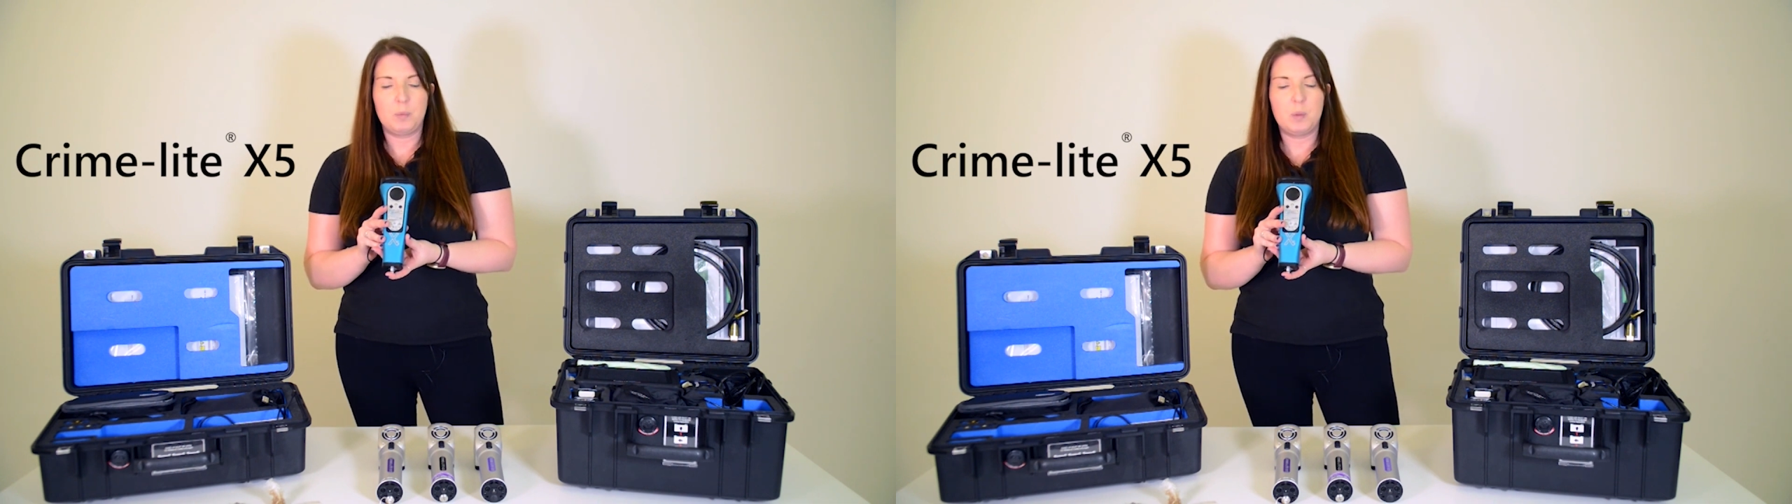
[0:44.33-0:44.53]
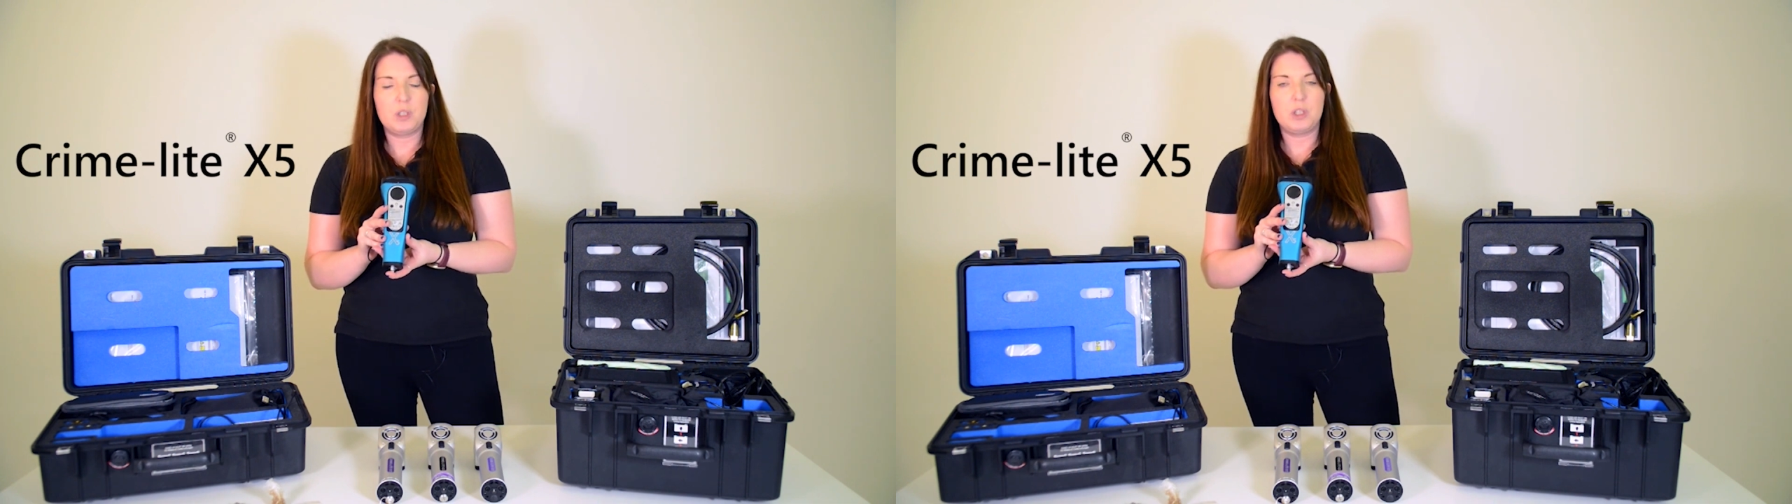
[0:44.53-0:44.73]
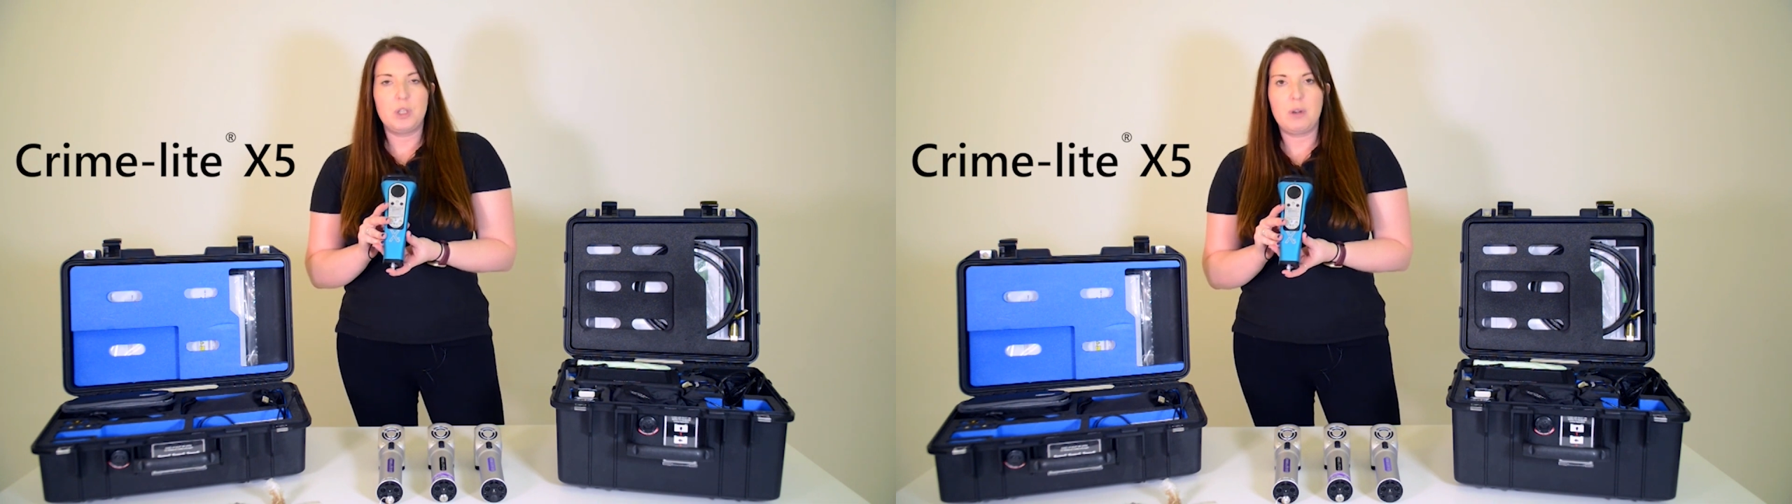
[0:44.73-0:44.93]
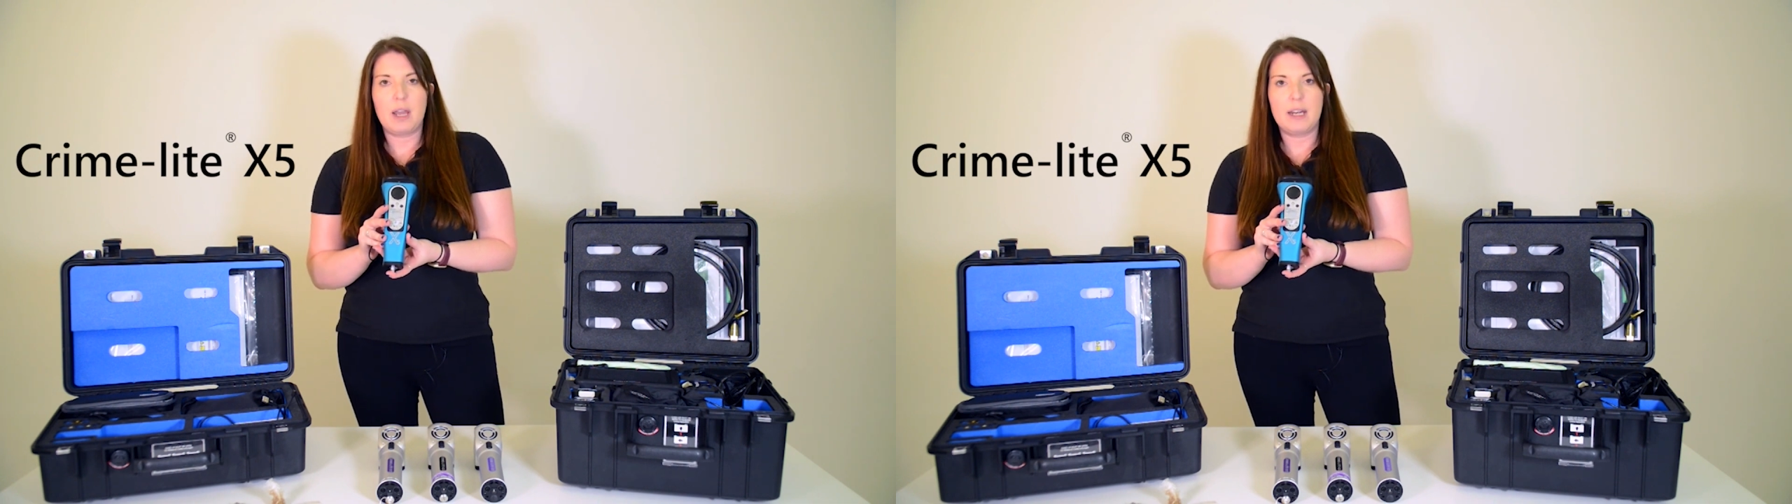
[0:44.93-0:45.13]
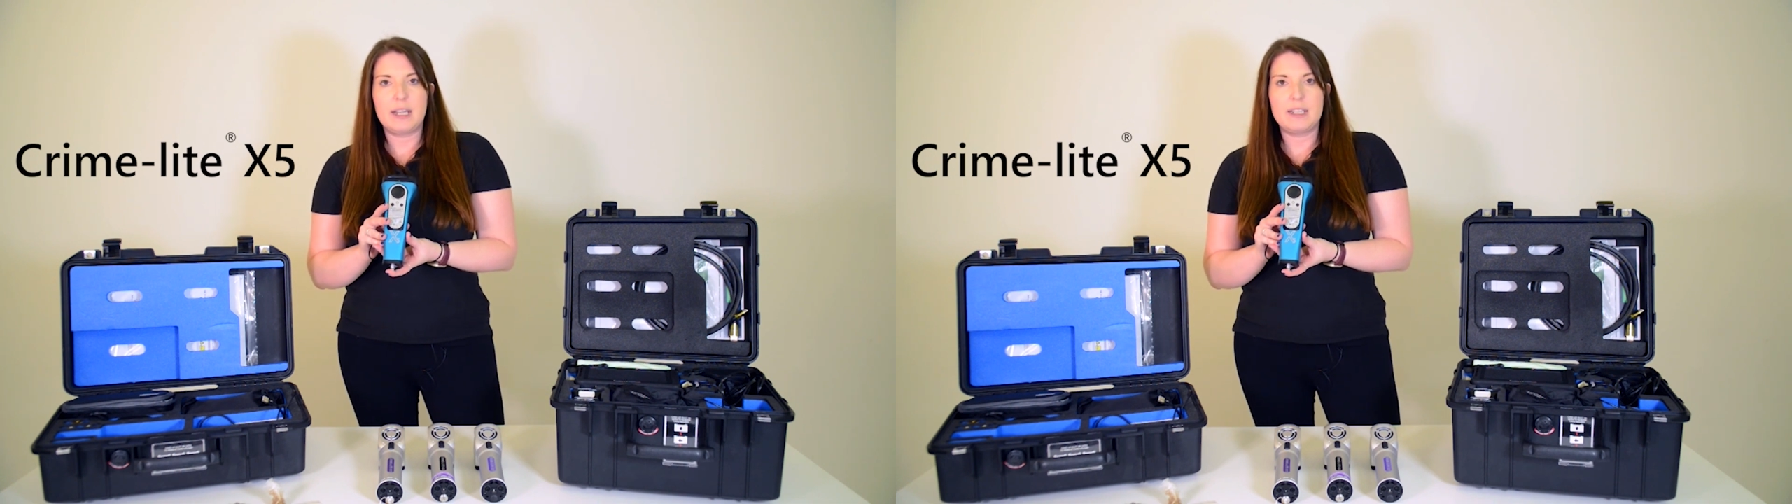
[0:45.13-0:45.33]
with two
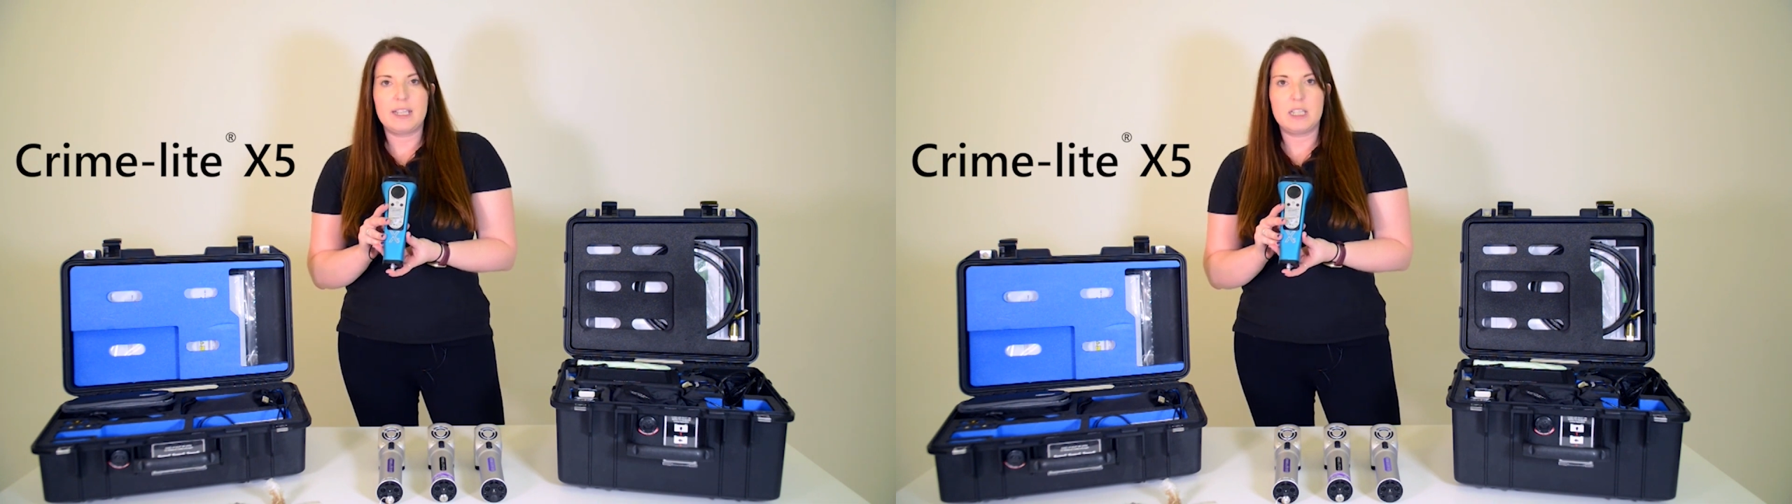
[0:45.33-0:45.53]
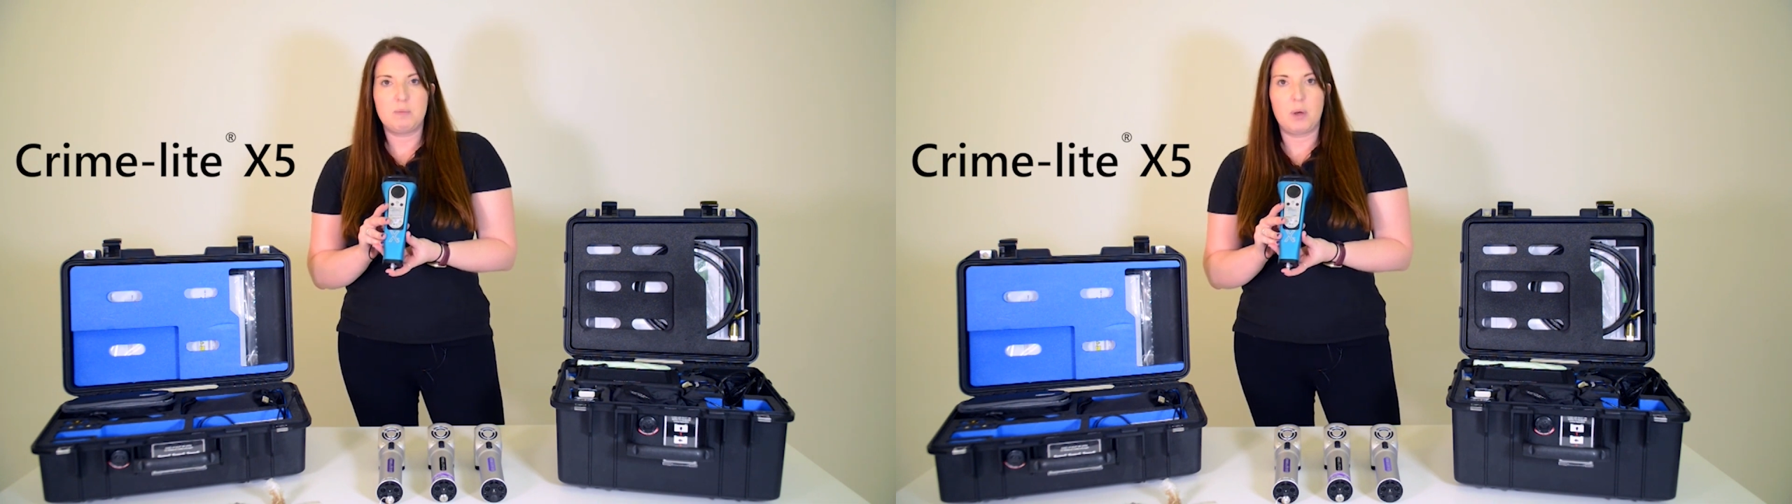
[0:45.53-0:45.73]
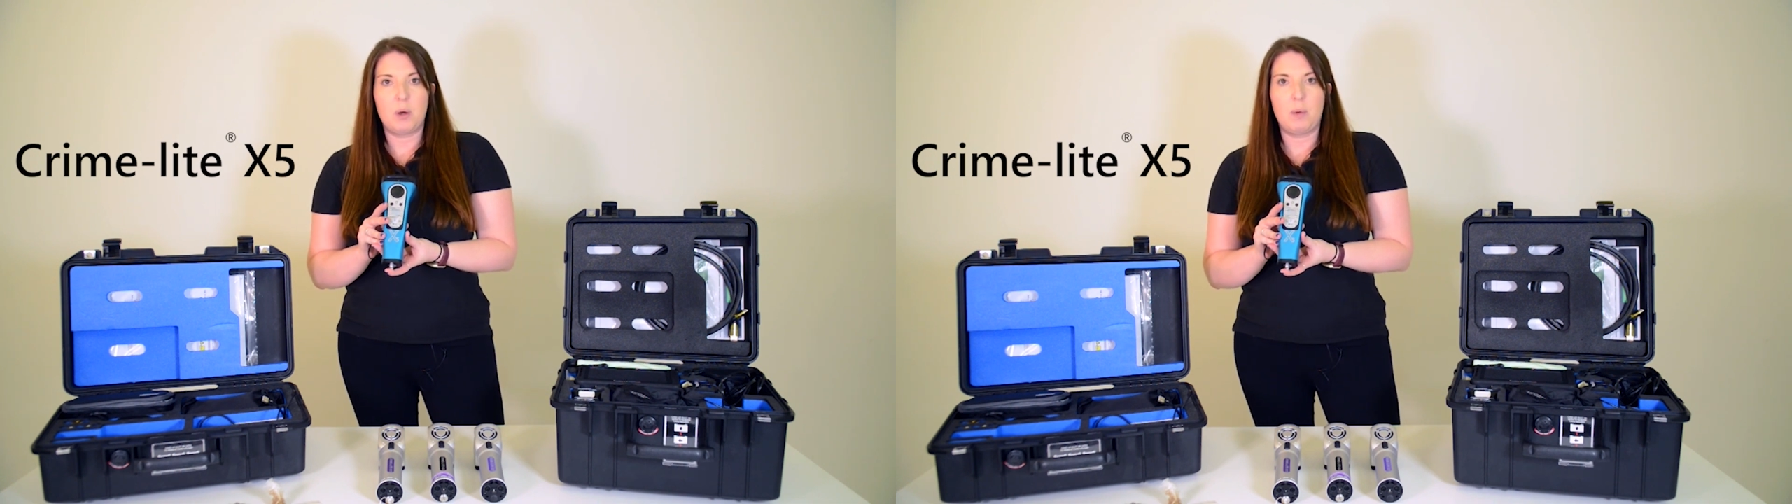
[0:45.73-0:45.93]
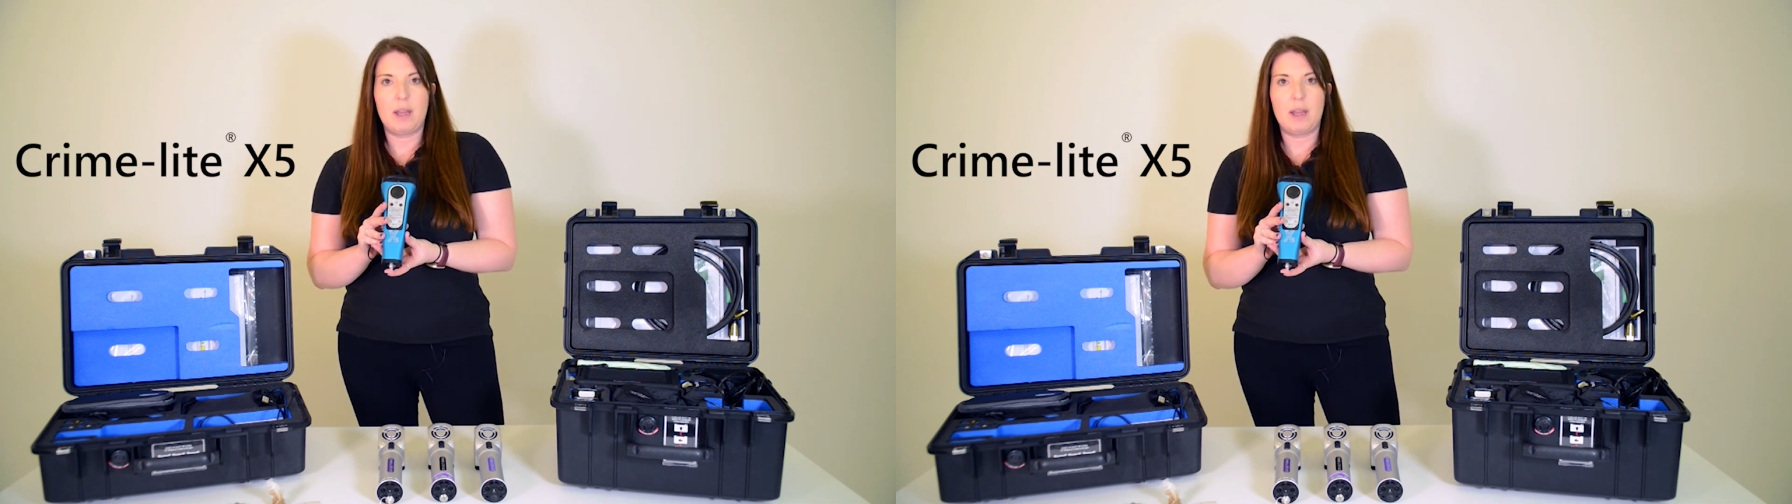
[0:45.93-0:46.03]
LEDs per